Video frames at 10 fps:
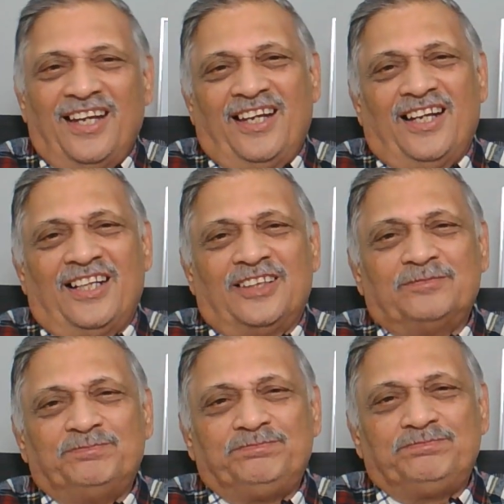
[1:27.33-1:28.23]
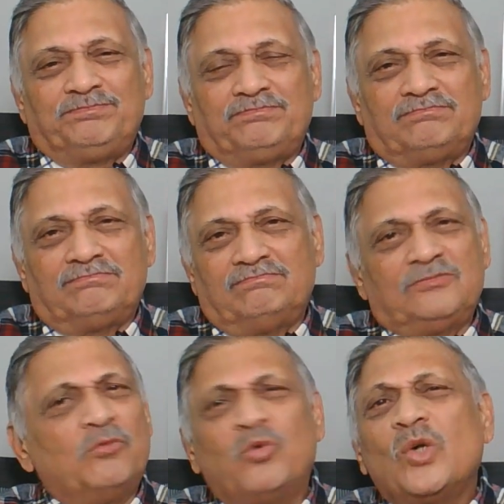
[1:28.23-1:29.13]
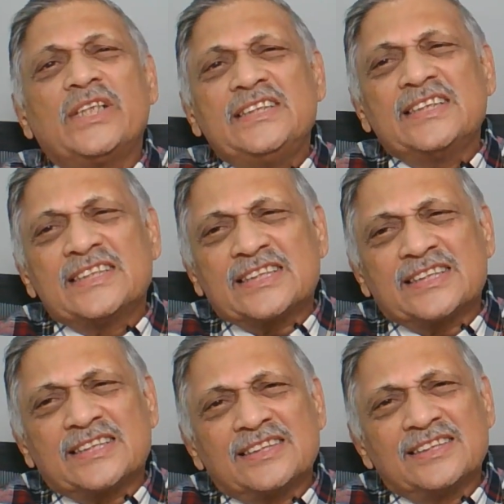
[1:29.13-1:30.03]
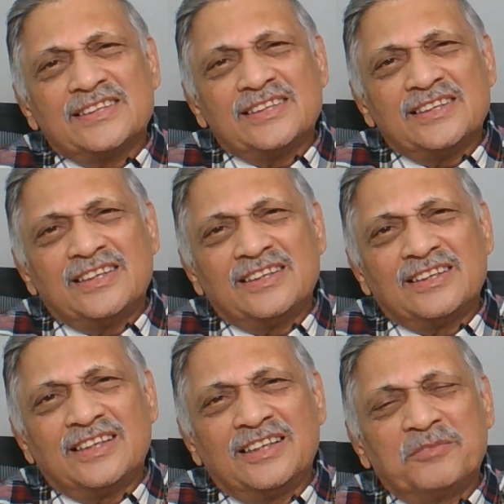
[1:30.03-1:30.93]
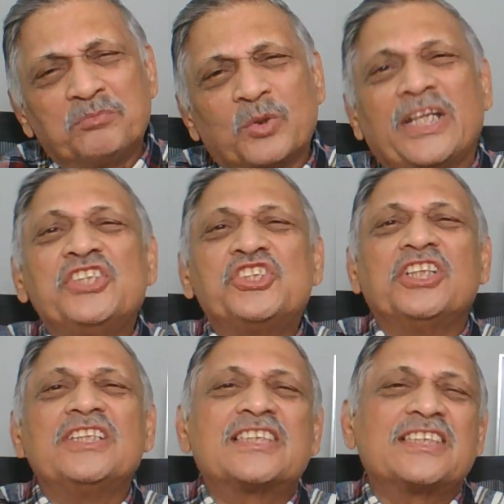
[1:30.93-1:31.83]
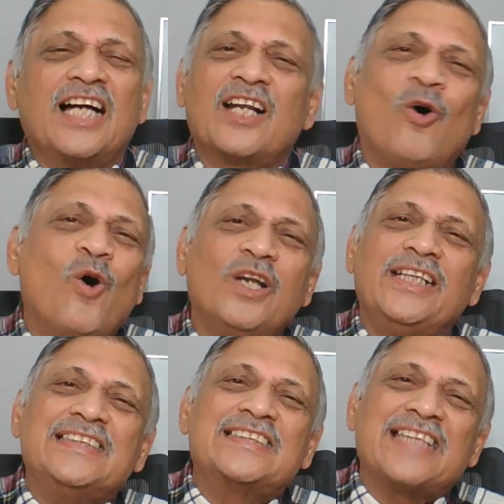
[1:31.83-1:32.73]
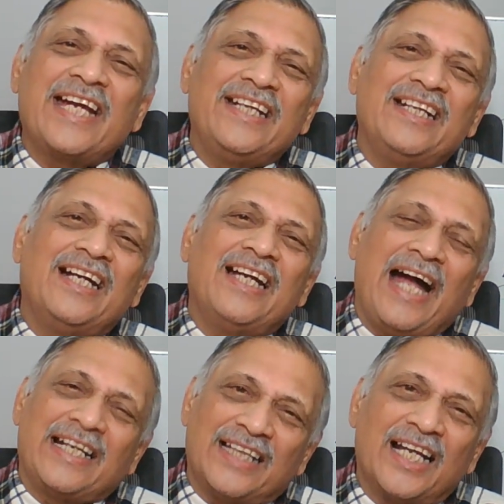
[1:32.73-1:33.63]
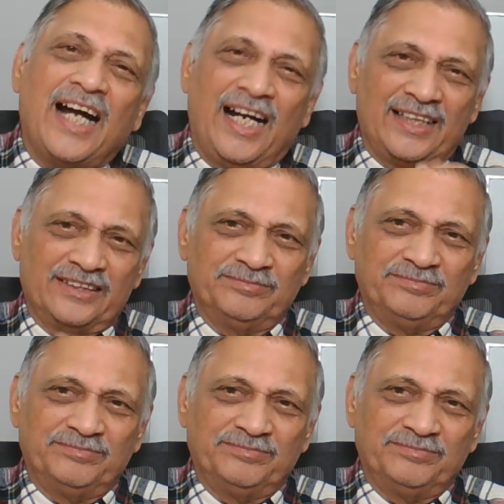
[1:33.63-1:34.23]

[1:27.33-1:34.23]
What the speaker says: The voltages, the potentials are all inside at our heart,